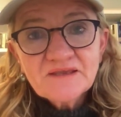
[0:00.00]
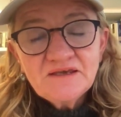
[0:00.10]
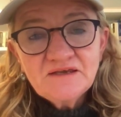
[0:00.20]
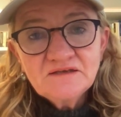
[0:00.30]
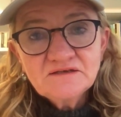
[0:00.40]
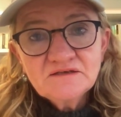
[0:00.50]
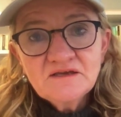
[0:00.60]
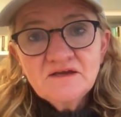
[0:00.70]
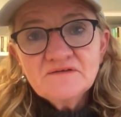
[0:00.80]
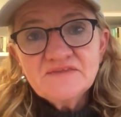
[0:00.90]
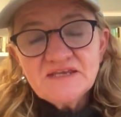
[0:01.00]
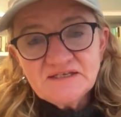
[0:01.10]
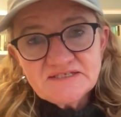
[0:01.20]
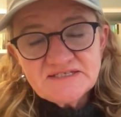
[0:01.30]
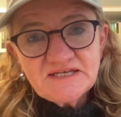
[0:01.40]
in the
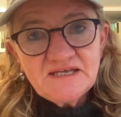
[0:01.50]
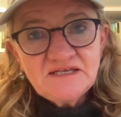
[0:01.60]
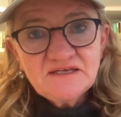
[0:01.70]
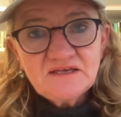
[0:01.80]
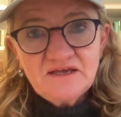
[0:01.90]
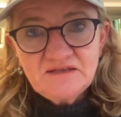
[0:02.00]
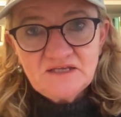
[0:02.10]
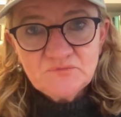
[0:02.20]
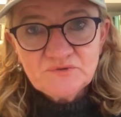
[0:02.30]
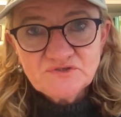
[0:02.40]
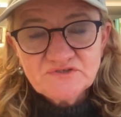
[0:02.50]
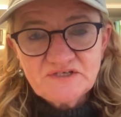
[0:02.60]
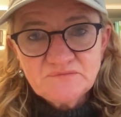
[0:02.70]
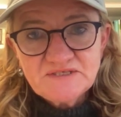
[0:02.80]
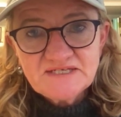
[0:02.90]
understanding and the approach
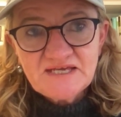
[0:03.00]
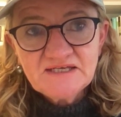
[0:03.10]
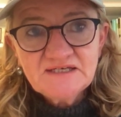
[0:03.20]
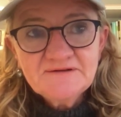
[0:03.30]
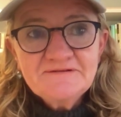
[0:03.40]
that we take.